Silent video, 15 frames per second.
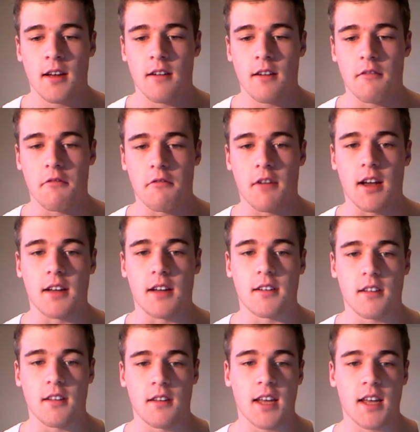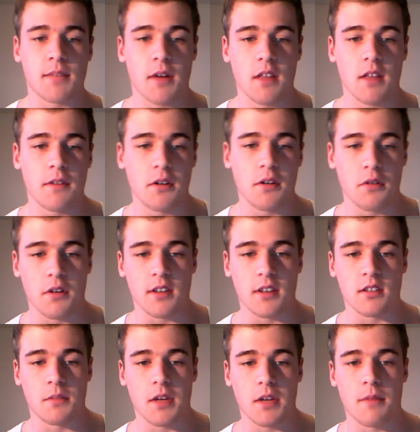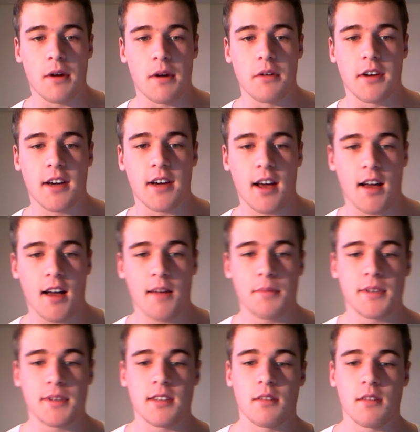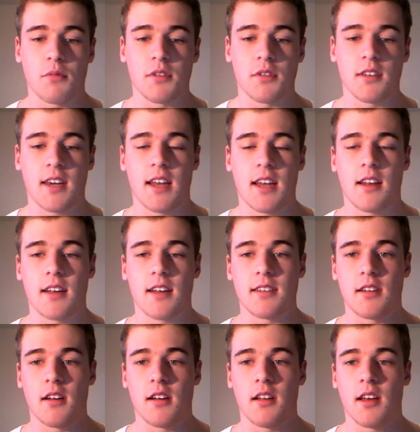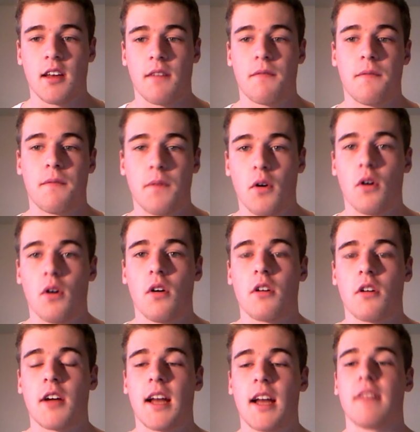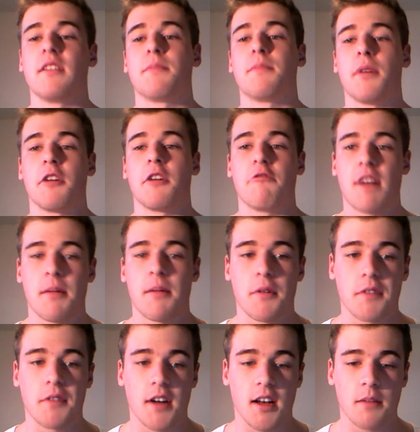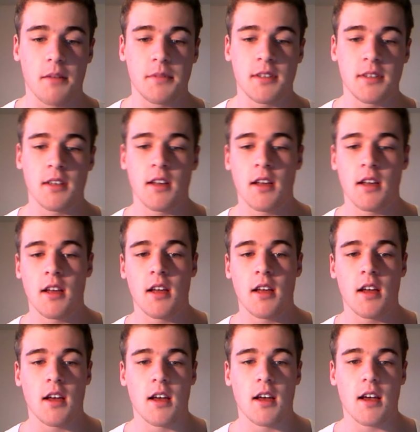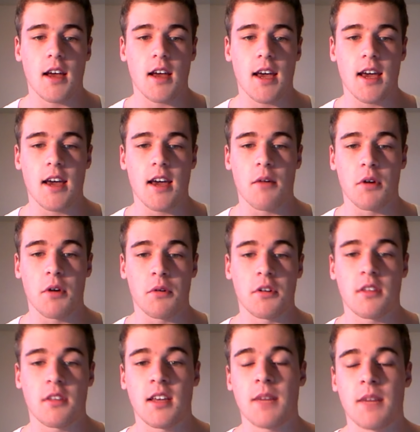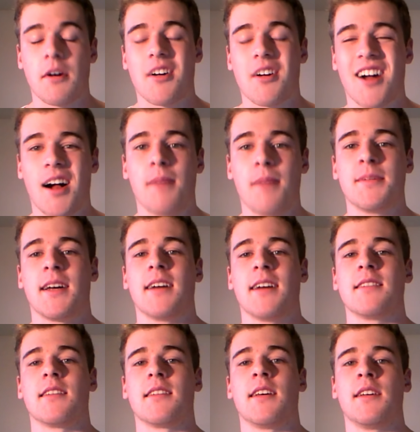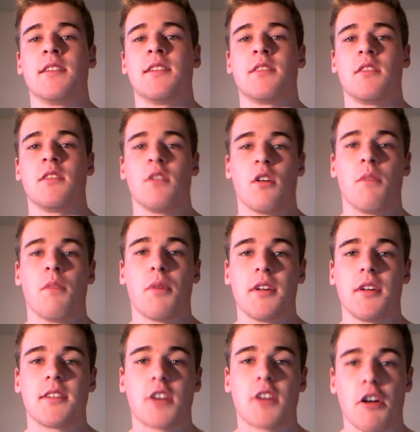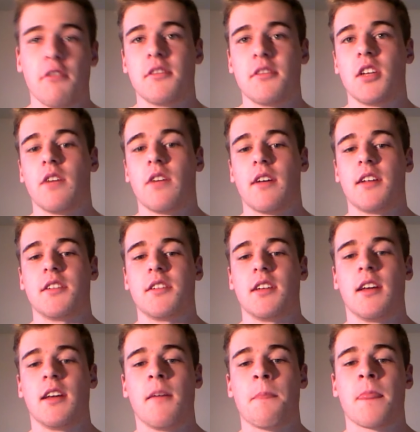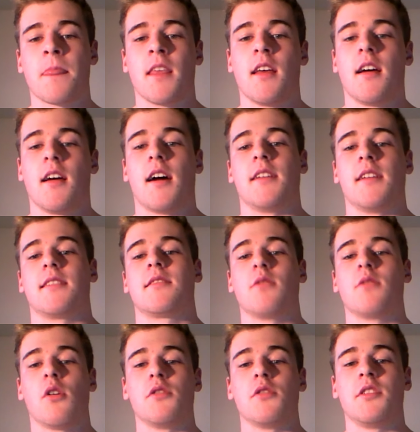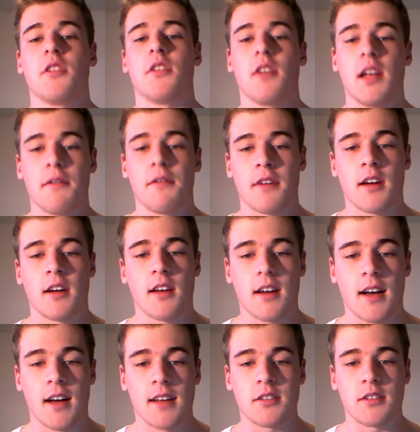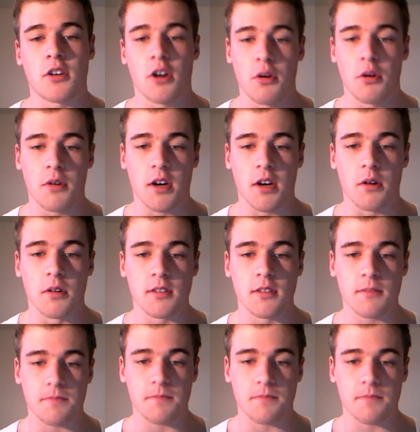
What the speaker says: Right, the next part of the video is going to be about your carbs. Once again, like I said earlier, 4 calories per gram of carbs. What you want to think about carbs as is your body's currency of energy, and it's stored in your liver as glucose.